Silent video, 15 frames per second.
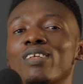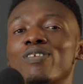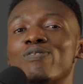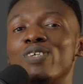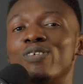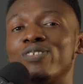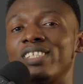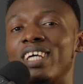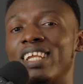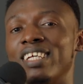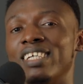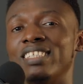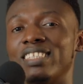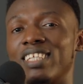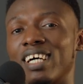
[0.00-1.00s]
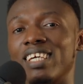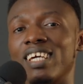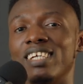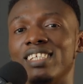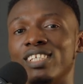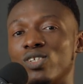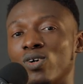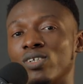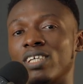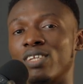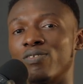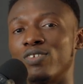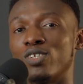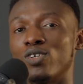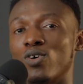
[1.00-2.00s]
the fifth challenge that editors
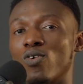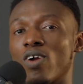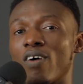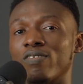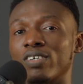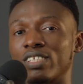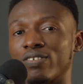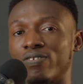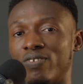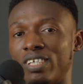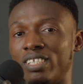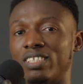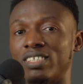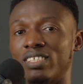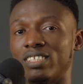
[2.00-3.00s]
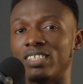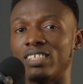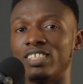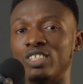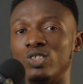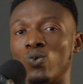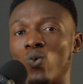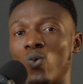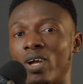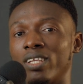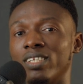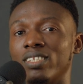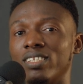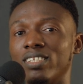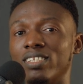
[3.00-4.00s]
and videographers face is
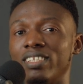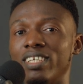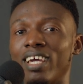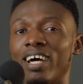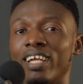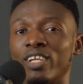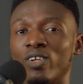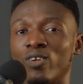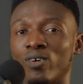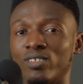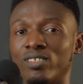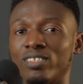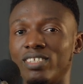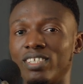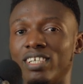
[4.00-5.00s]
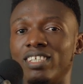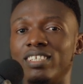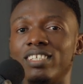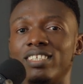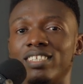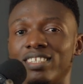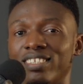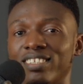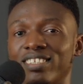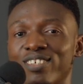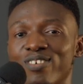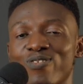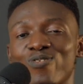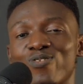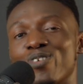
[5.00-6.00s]
when they are not editing
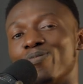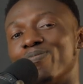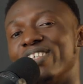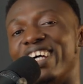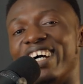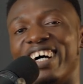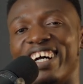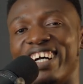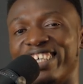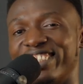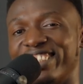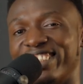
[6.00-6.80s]
from their heart.